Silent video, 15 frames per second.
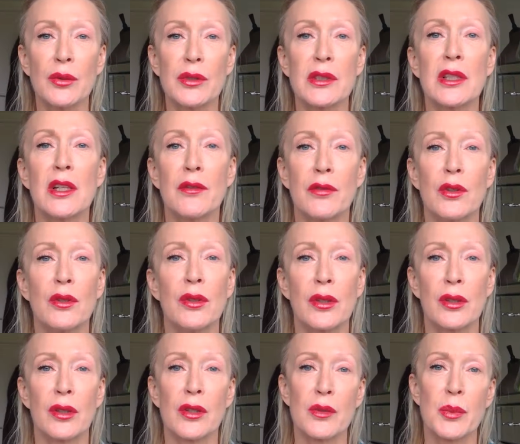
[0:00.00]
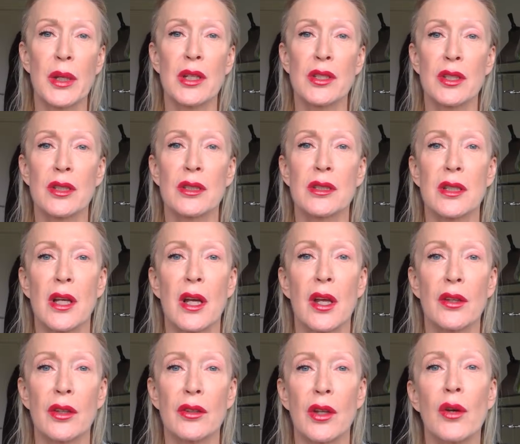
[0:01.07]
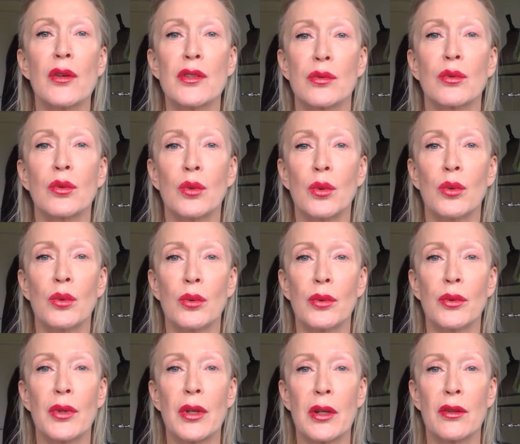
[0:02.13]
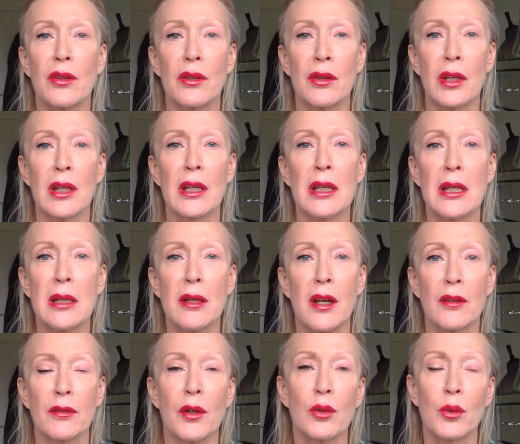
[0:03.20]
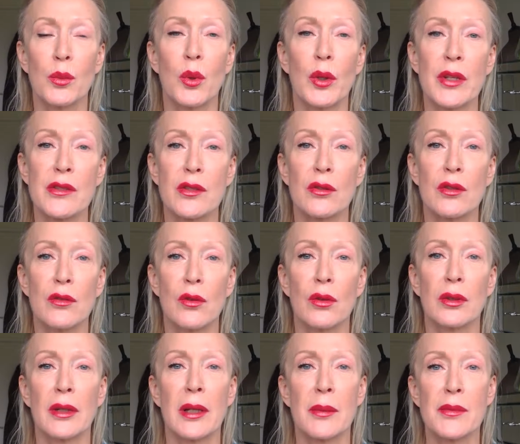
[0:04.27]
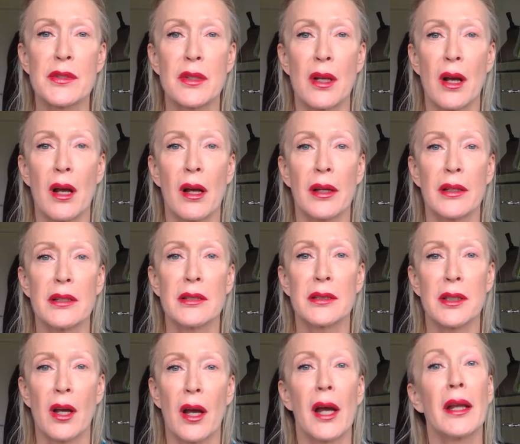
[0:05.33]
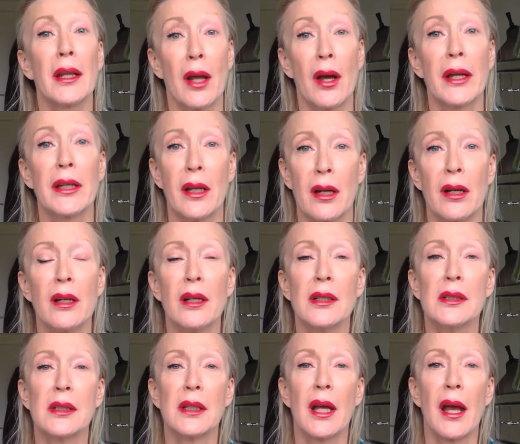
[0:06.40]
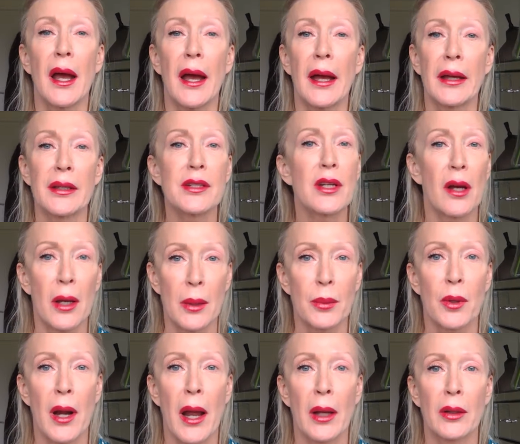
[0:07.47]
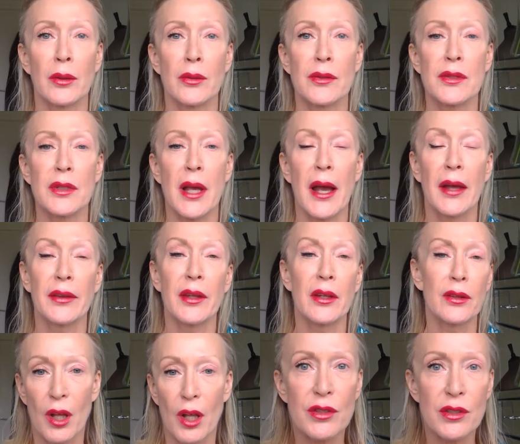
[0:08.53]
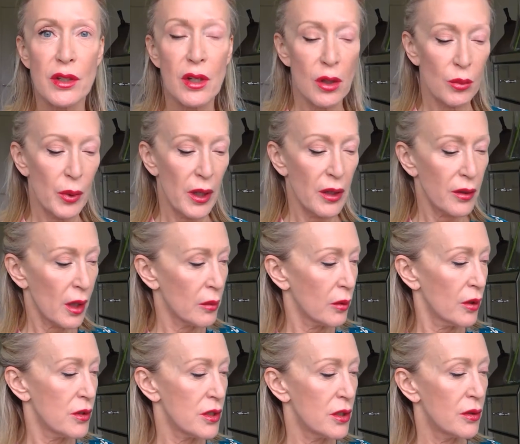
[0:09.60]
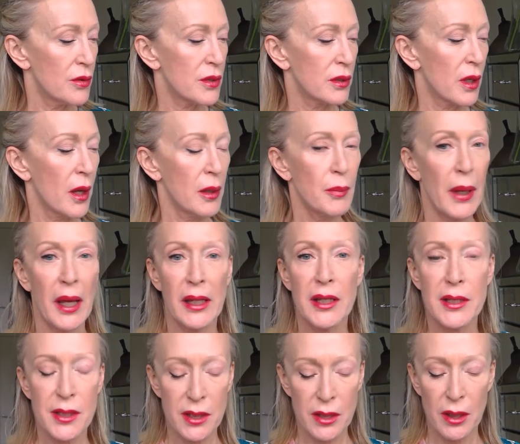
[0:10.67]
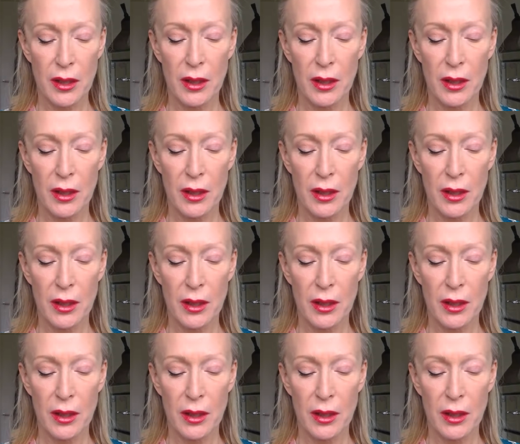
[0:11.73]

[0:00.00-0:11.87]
You'll see if you look at those pictures that those are all the key focal points. So you've got lips, eyes, eyeliner and eyebrows. And then to start with, I'm going to use an eye base.